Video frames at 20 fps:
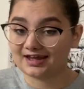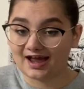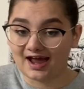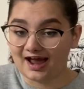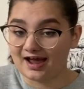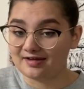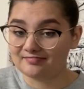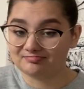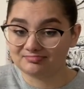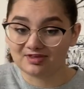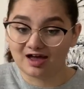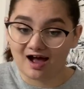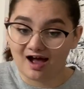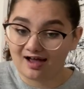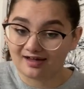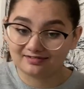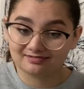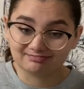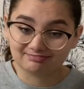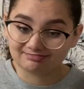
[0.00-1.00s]
I'm
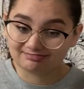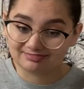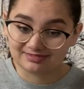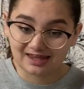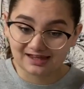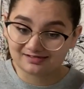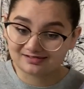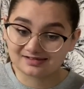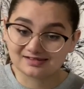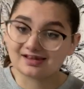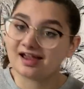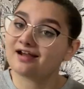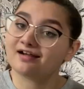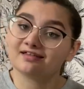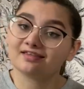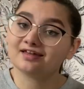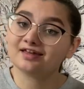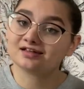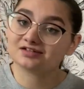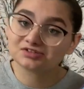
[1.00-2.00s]
not
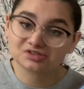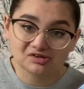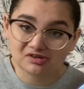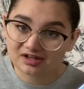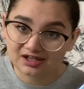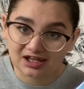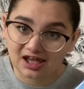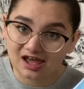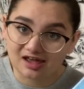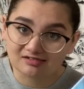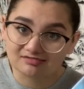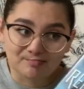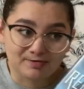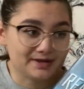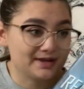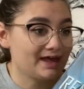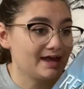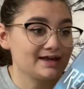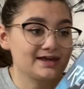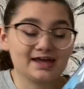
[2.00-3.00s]
necessarily enjoying it,
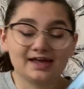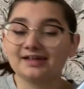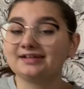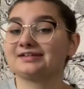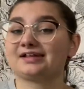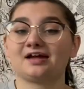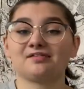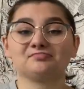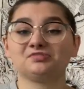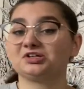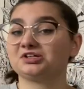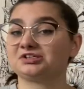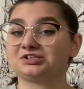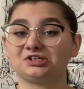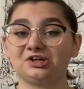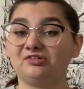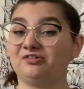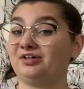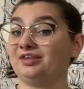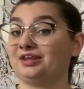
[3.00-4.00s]
but I guess I'm just
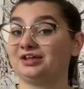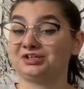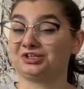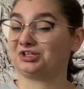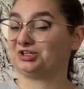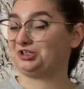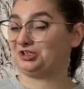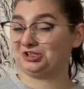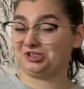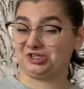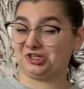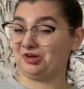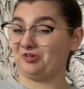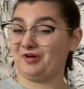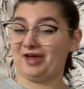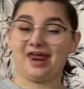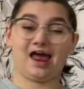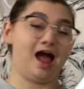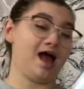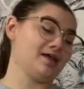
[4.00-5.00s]
doing it to just do
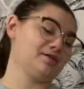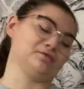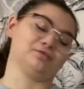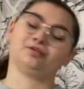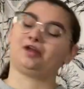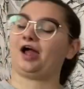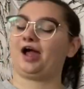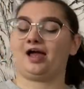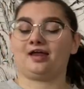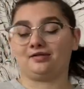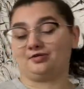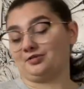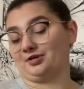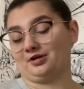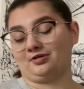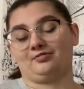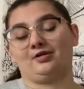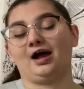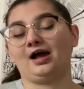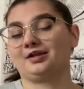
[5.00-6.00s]
it. I don't
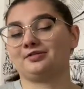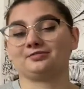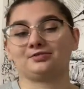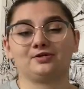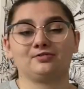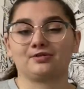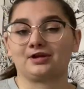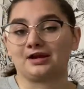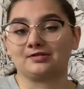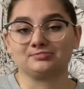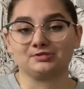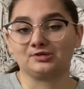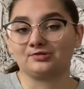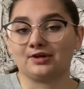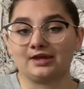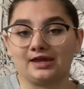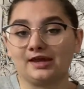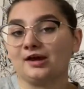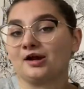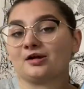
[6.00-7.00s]
know what I'm
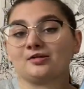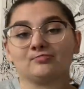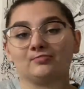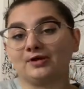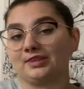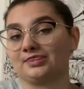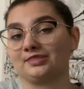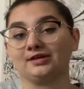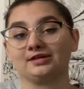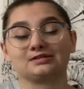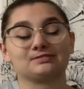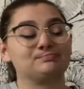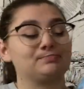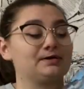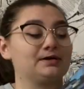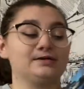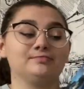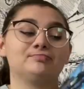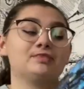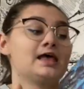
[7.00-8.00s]
doing here with this,
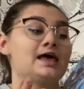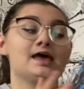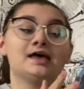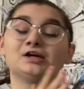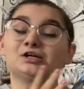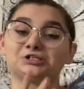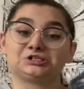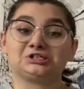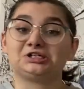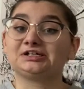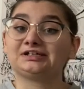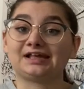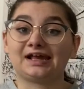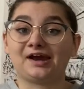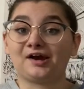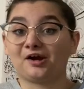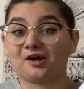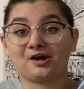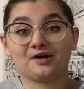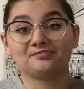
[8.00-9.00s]
but she's
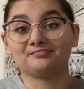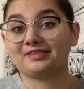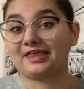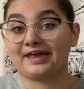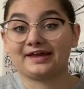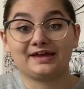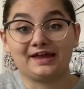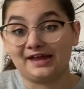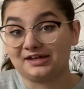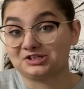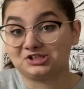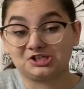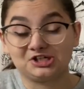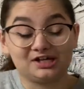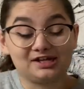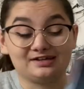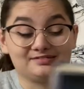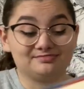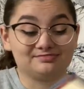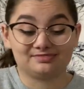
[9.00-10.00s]
here and
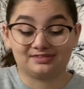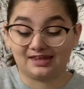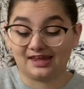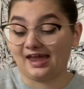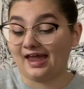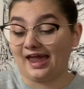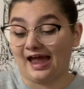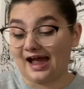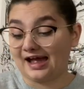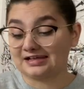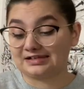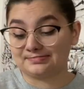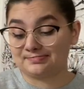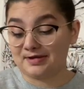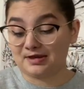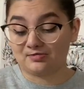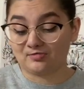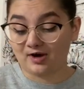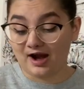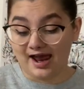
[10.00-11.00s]
she has
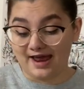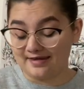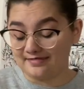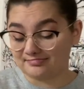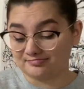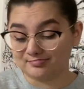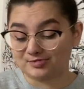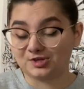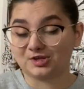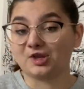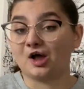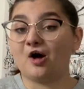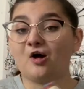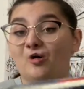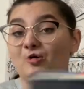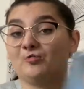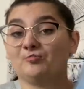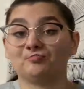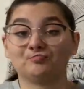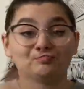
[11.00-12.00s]
been read.
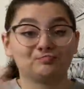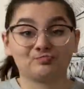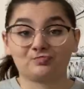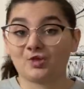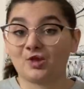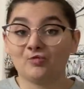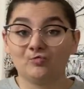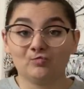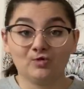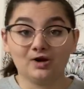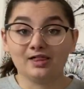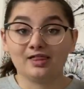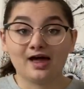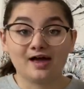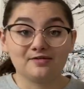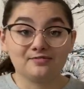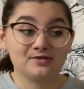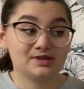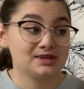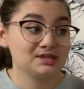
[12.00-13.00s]
So will
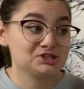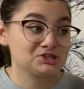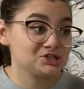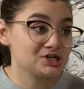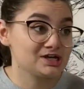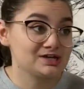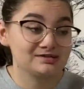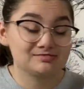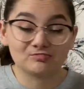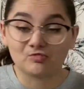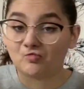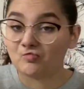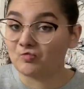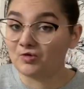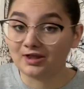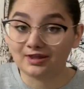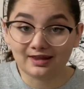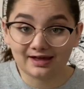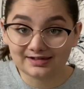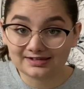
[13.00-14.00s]
I finish it?
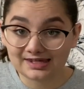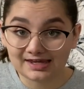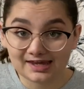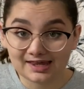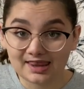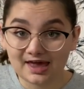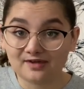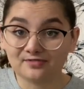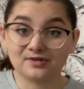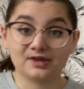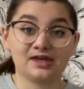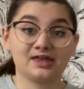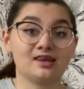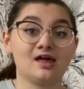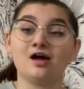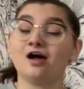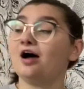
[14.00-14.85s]
Will I DNF it?